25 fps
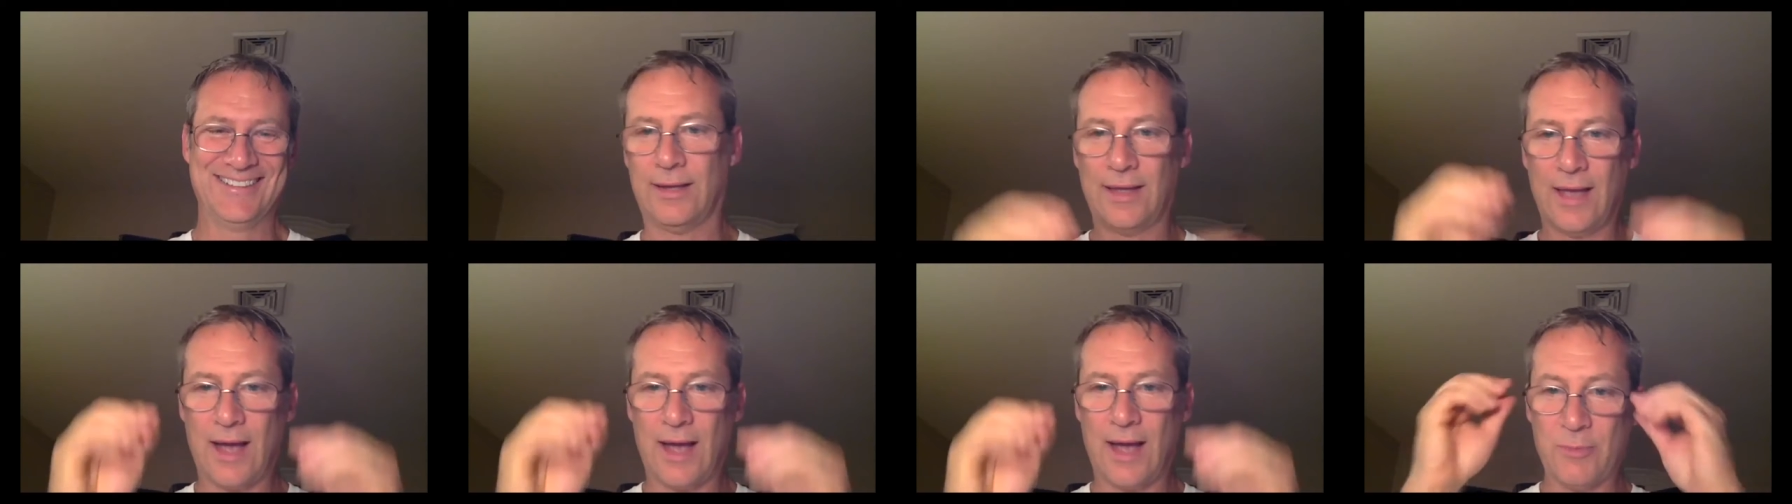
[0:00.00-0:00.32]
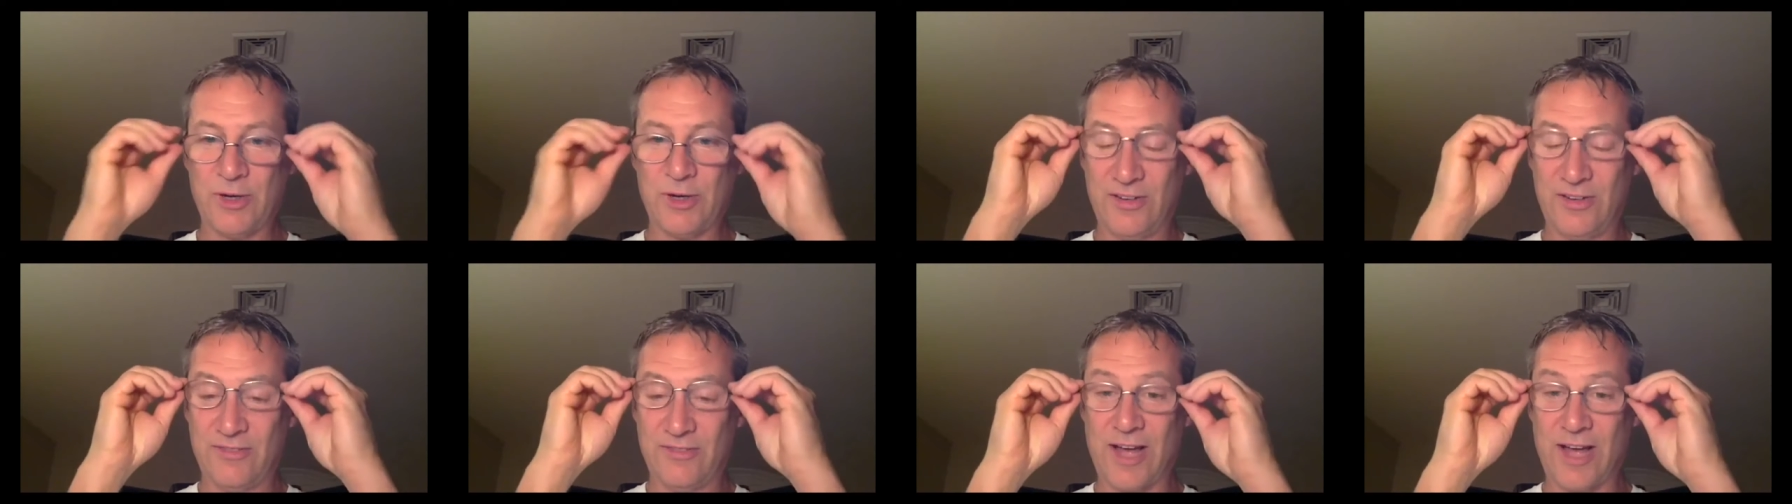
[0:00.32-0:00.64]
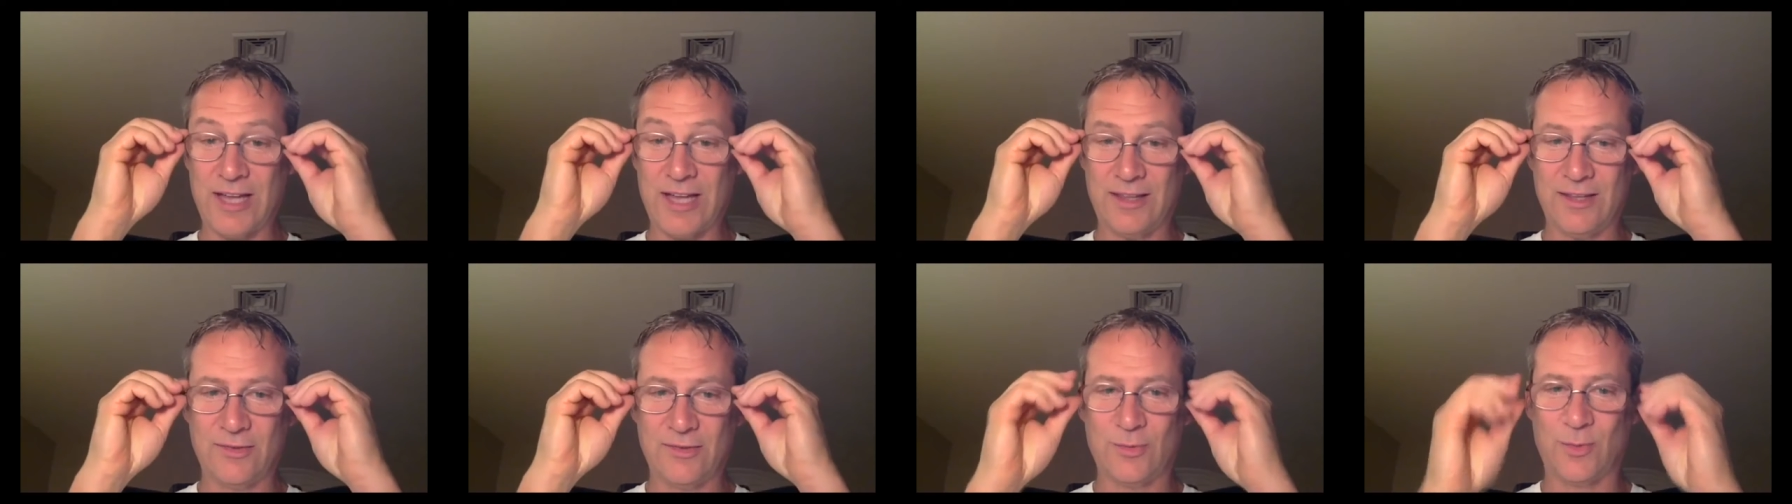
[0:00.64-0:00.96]
going to
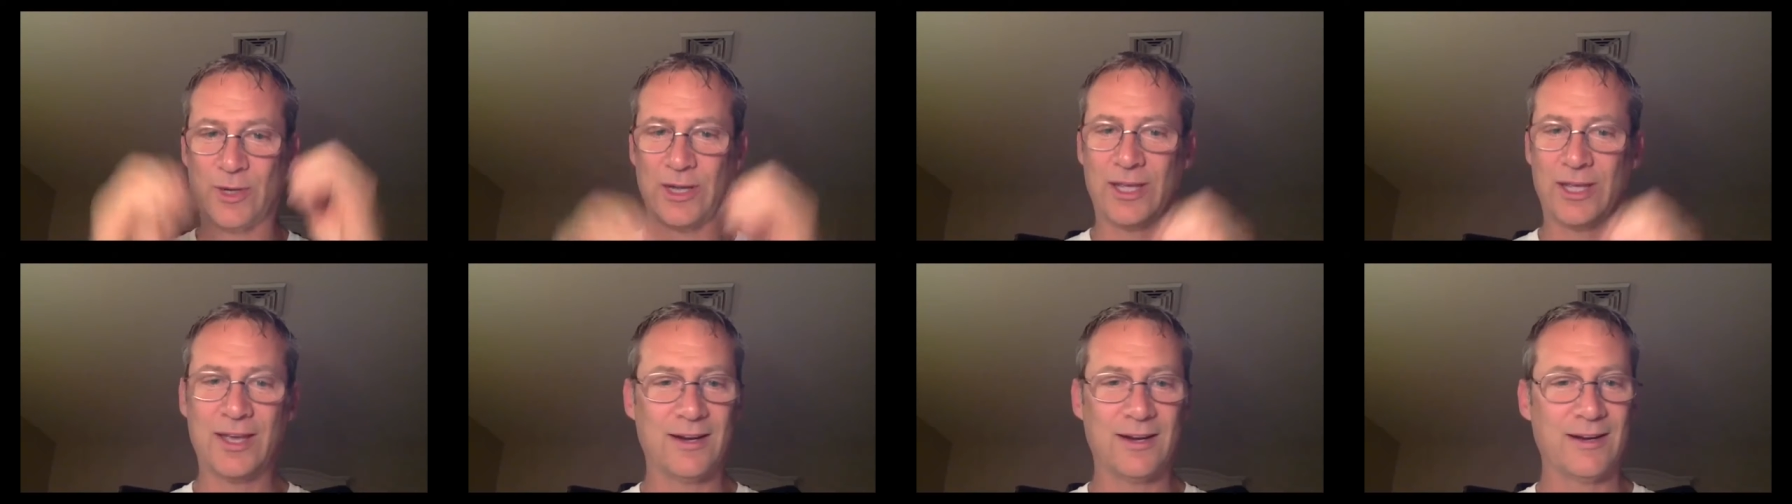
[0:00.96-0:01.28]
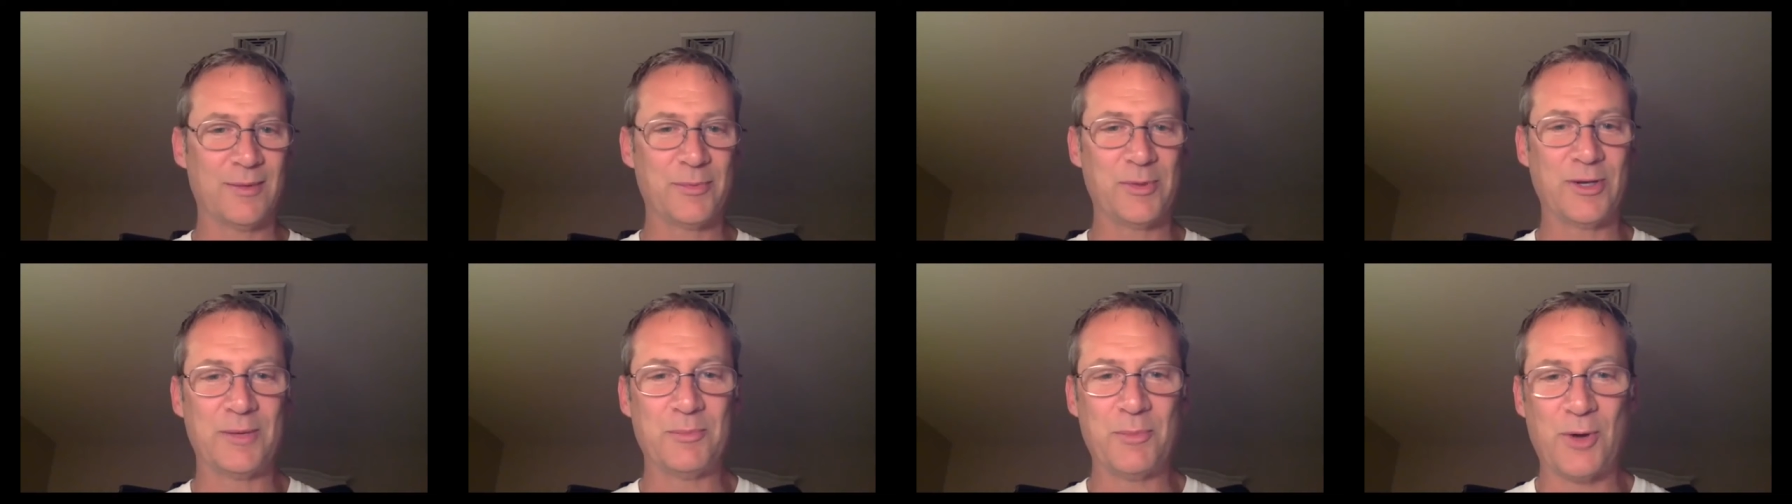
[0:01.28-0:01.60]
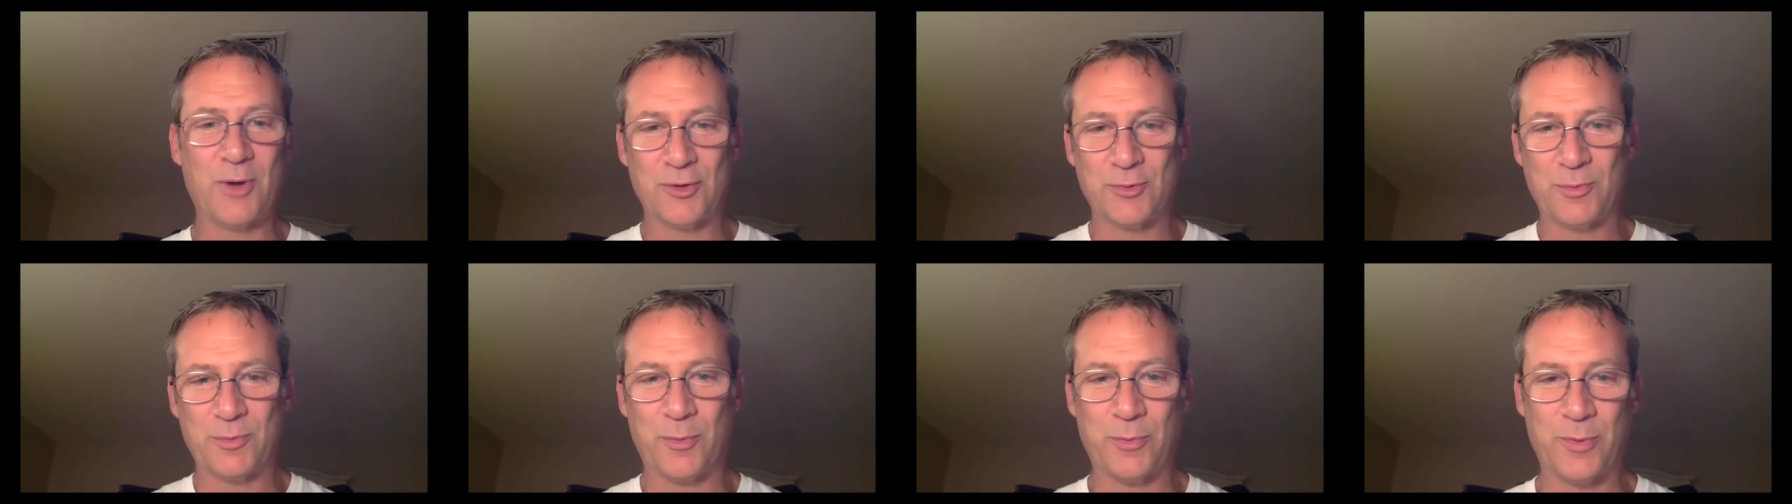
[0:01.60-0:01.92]
divide this one again up into
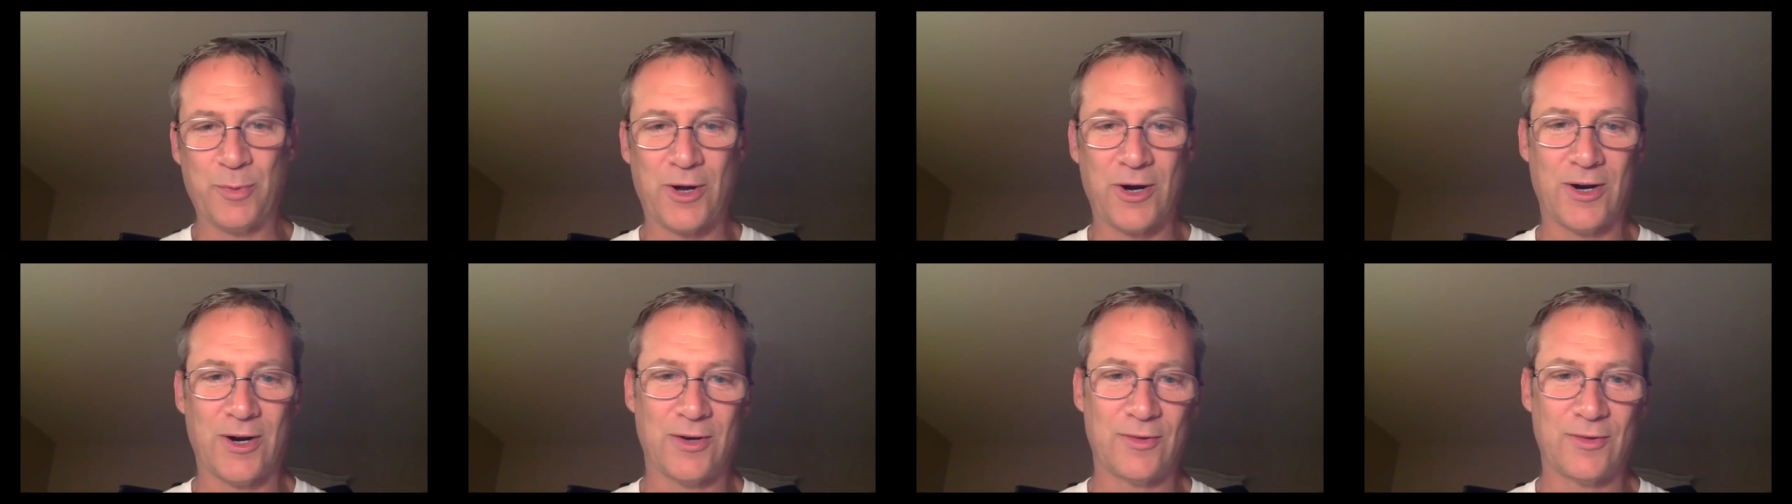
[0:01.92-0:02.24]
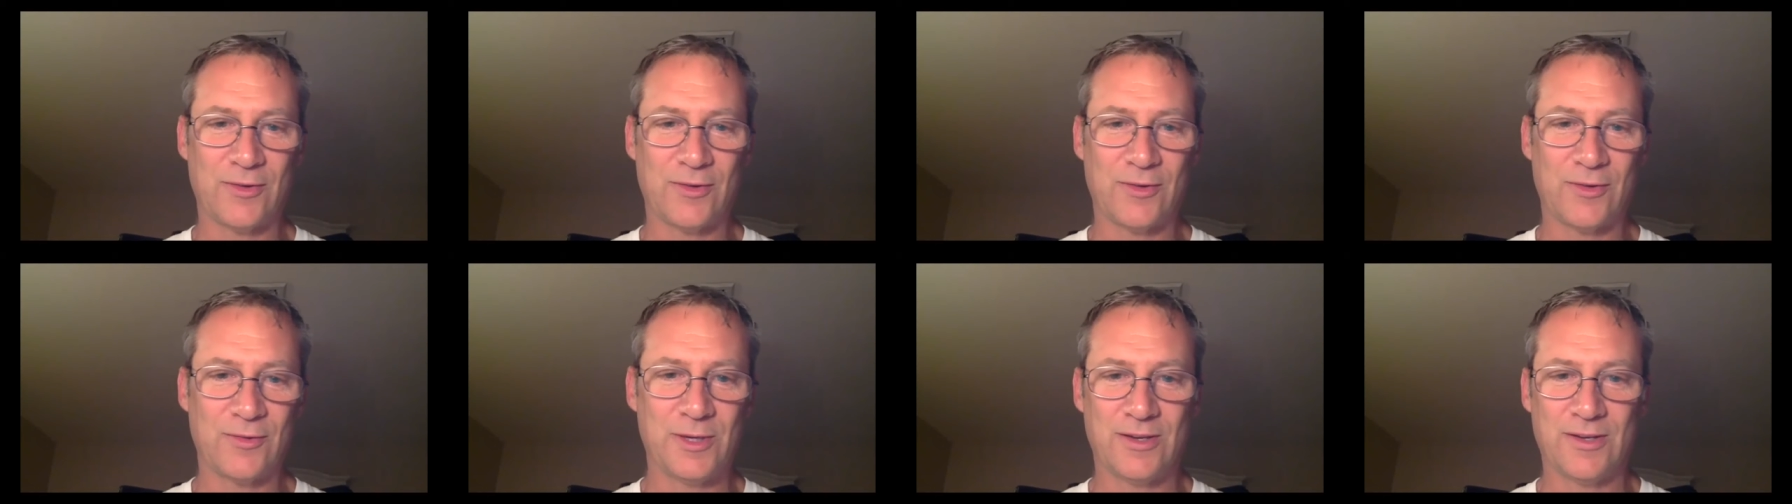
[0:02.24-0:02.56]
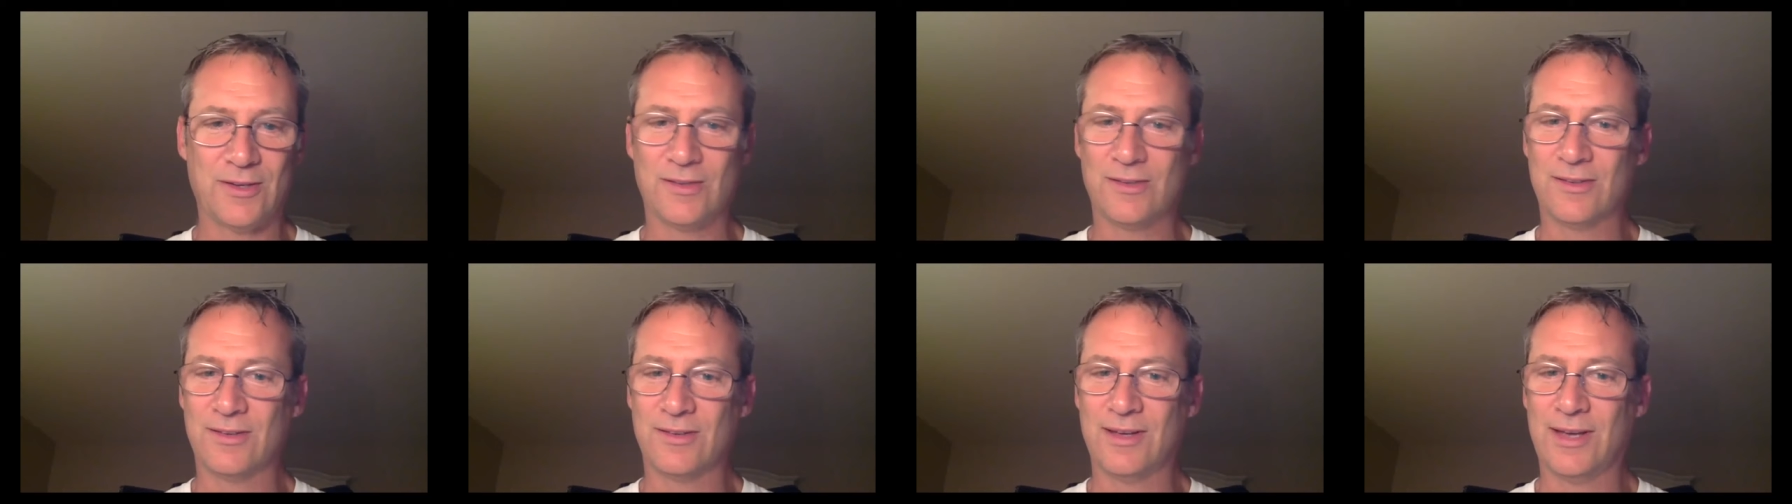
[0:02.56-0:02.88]
multiple parts
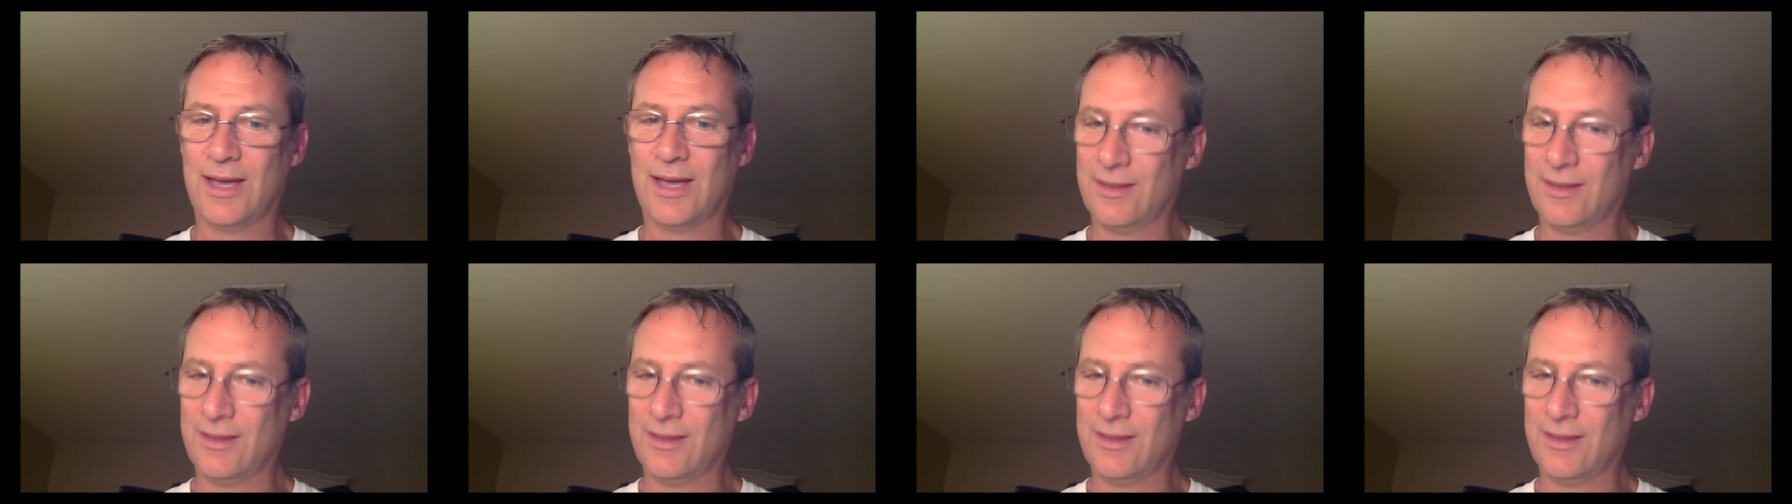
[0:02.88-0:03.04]
because,